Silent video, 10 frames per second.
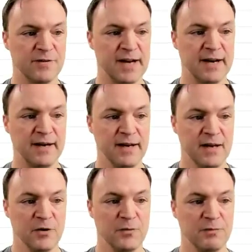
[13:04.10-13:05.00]
So if I
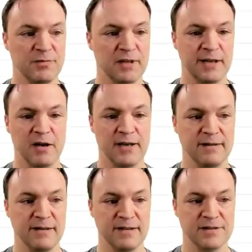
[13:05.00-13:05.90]
click on
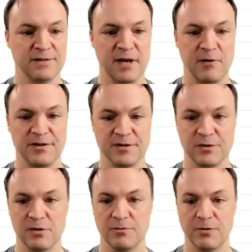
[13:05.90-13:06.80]
this and I want this
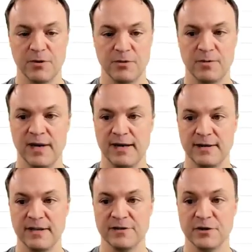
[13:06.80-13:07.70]
whole row
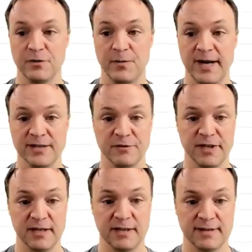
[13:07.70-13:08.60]
in a certain way. So if
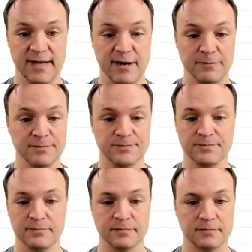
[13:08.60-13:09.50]
I click down,
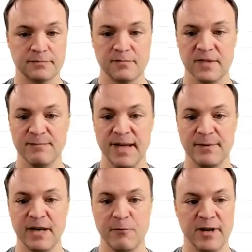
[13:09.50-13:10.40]

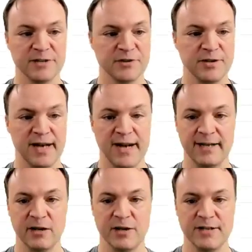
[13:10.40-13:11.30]
maybe I want a certain
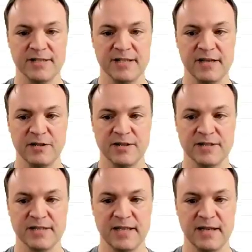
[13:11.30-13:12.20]
heading on this, and you can
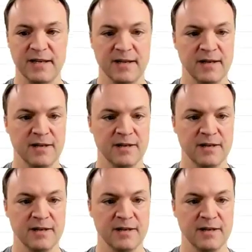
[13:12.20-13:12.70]
see